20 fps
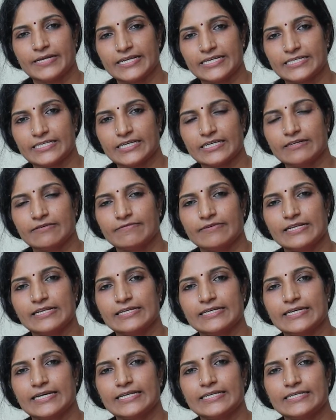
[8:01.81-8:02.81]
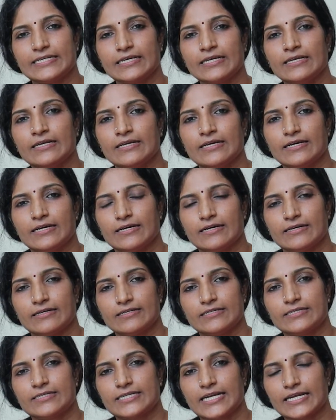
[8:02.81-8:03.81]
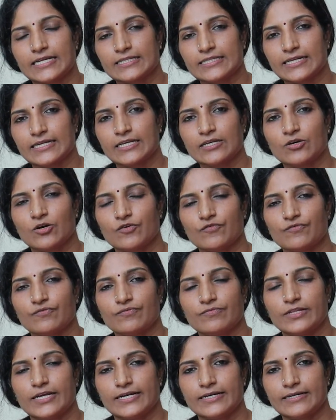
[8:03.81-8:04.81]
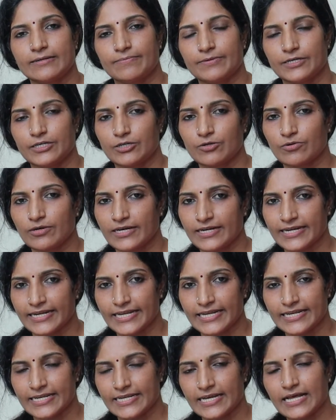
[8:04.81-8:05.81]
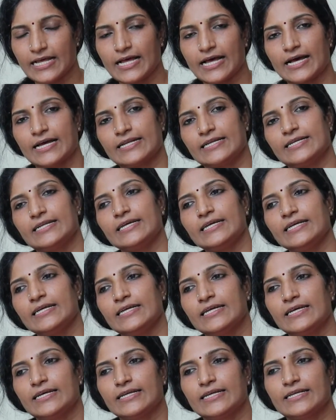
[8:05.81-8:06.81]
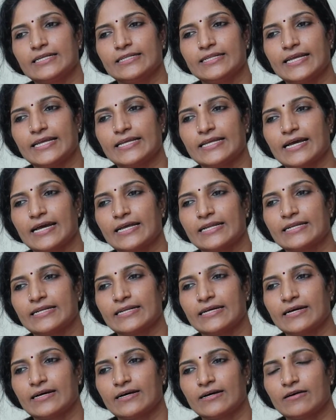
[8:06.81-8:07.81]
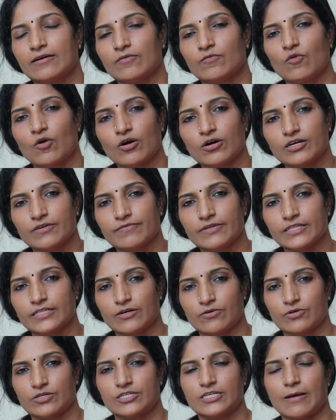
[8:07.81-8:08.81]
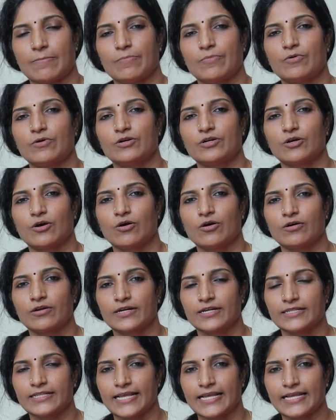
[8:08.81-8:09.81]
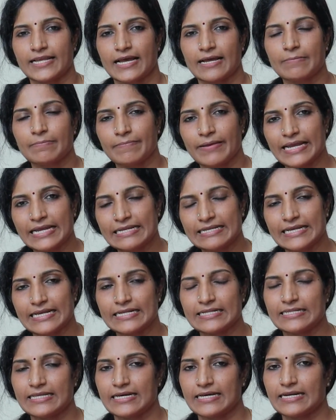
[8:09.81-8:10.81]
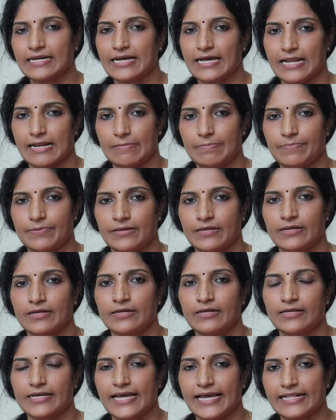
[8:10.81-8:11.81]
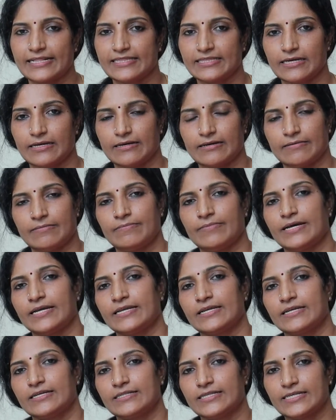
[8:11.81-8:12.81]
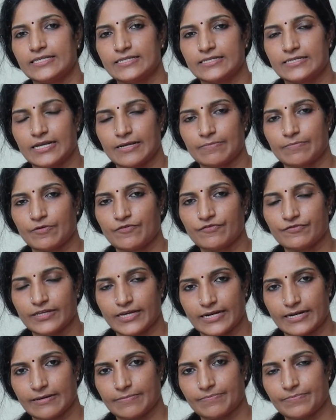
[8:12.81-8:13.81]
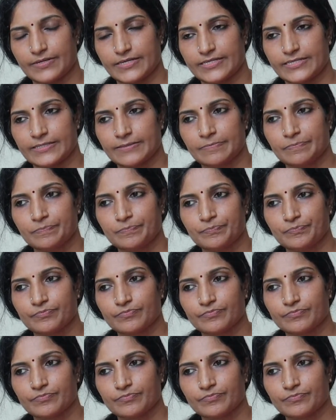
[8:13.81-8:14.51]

patient will get strengthening of that particular area, and they can walk without support, or they can maintain their health by these type of therapies.